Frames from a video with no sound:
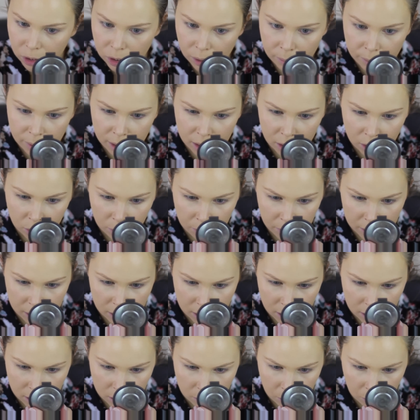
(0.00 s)
which I'm a little
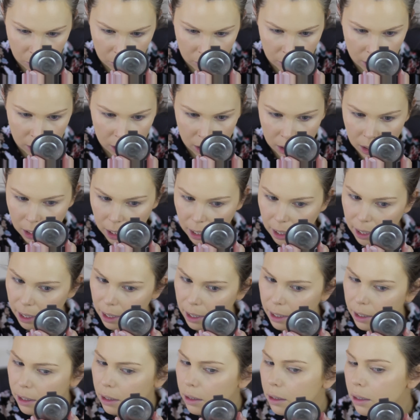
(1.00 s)
bit disappointed
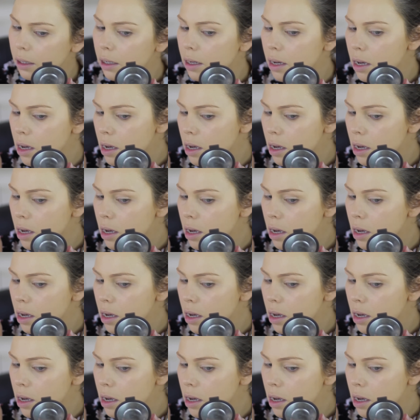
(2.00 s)
at.